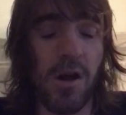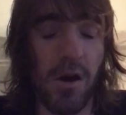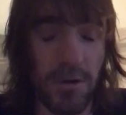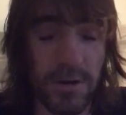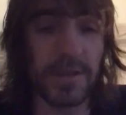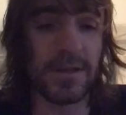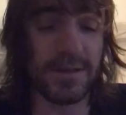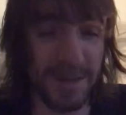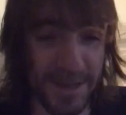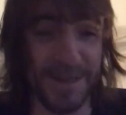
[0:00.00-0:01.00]

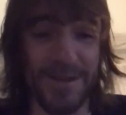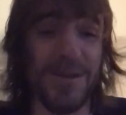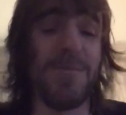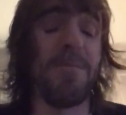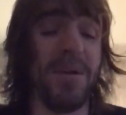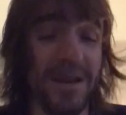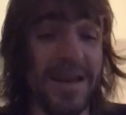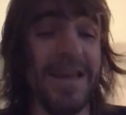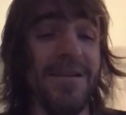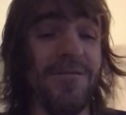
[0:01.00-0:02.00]
honestly
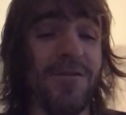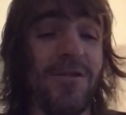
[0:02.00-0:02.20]
believe